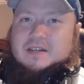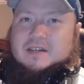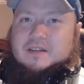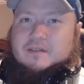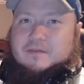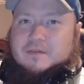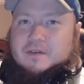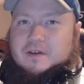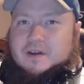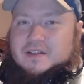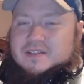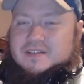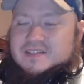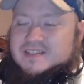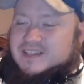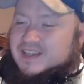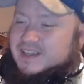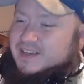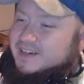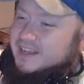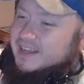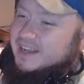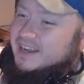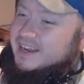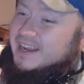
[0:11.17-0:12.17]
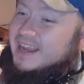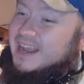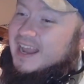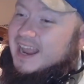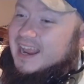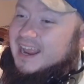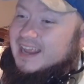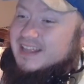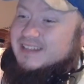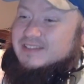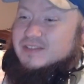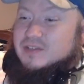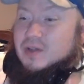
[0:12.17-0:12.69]
different on Sunday,
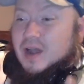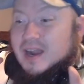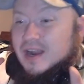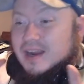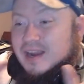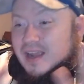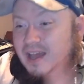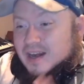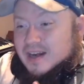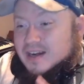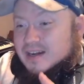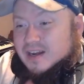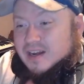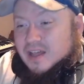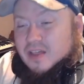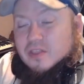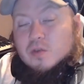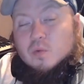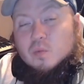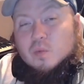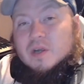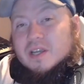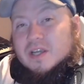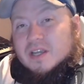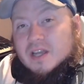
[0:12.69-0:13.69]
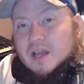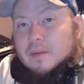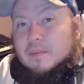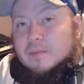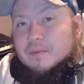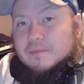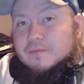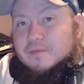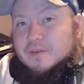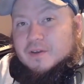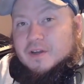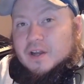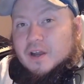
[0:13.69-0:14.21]
and so I got another one coming
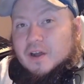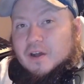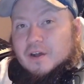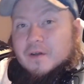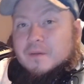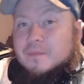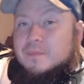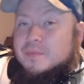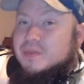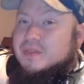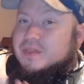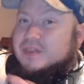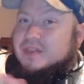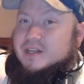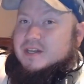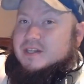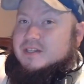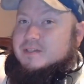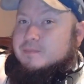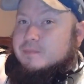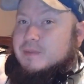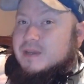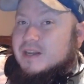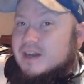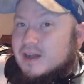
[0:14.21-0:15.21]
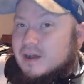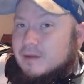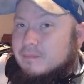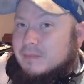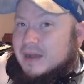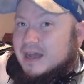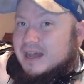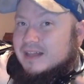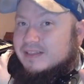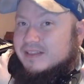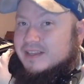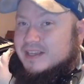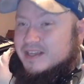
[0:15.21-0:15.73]
for y'all that has been on
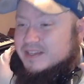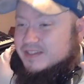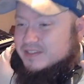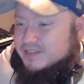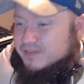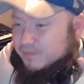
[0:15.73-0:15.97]
my list